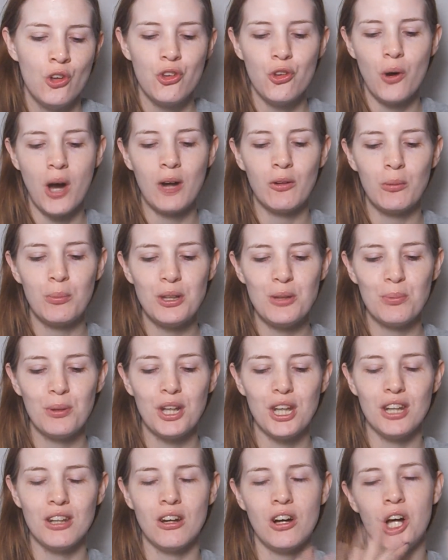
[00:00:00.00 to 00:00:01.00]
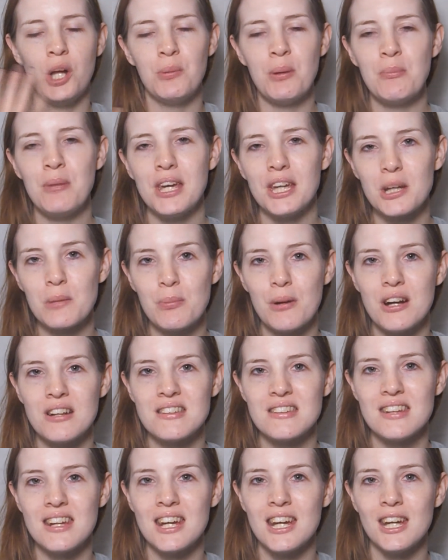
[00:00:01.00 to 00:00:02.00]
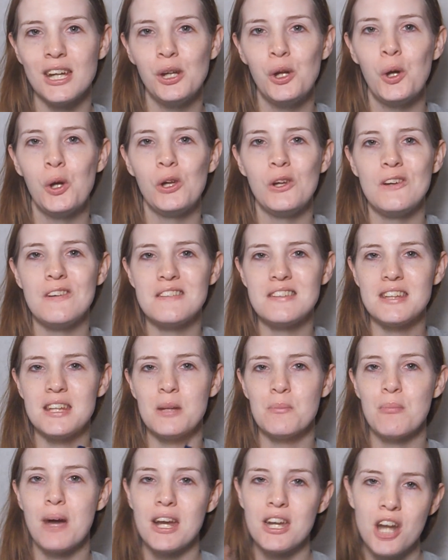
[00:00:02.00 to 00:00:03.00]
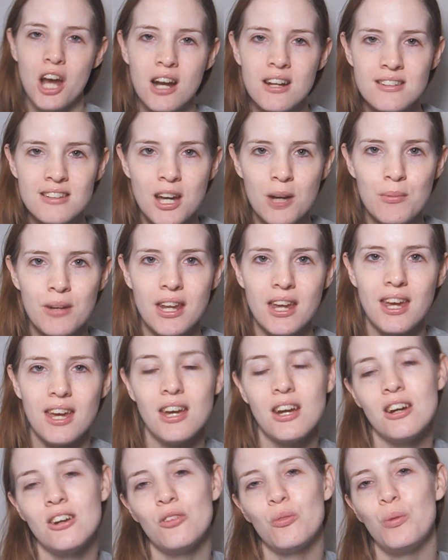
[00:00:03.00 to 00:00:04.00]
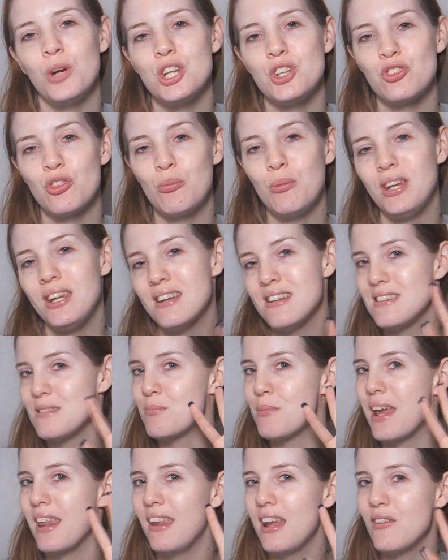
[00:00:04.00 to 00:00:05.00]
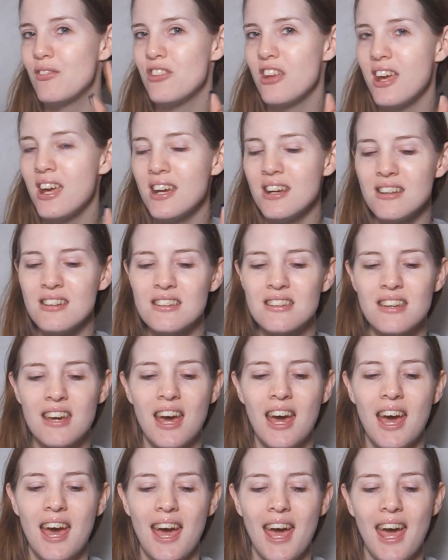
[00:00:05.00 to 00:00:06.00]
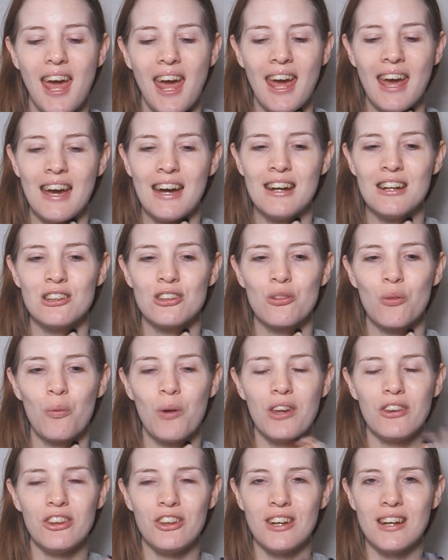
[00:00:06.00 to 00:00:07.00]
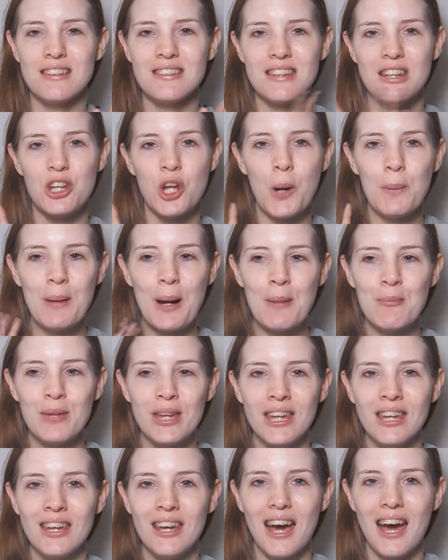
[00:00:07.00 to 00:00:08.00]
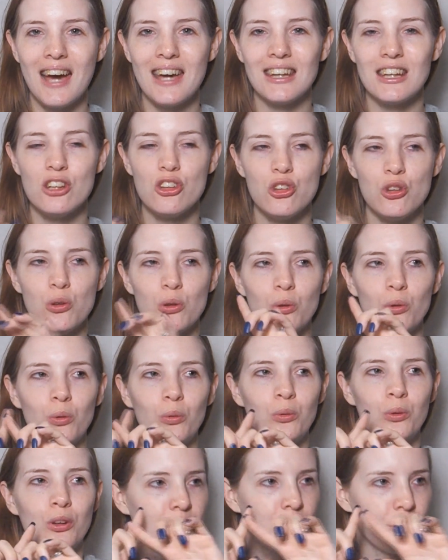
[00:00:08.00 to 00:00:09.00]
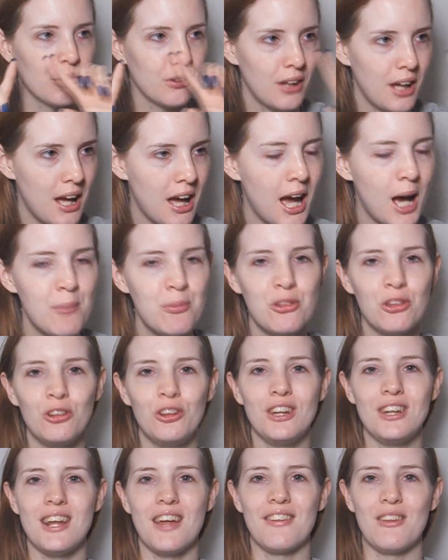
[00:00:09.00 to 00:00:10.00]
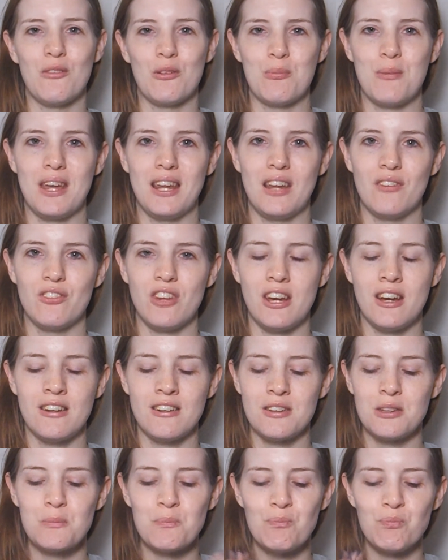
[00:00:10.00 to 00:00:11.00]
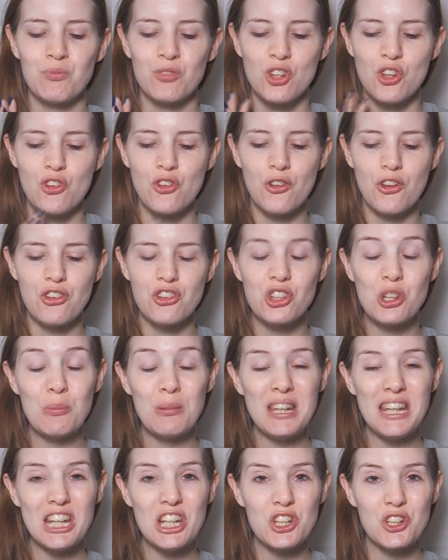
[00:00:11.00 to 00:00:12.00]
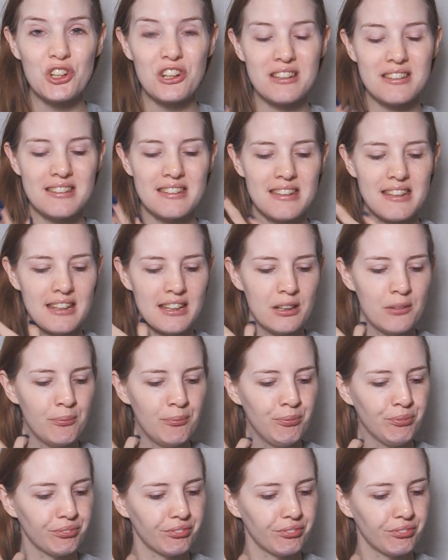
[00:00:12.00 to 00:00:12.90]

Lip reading: So I will be putting all my makeup on today using my non-dominant hand, which for me is my left hand. And one thing you guys didn't know about me, I can do absolutely nothing with my left hand. So this should be interesting.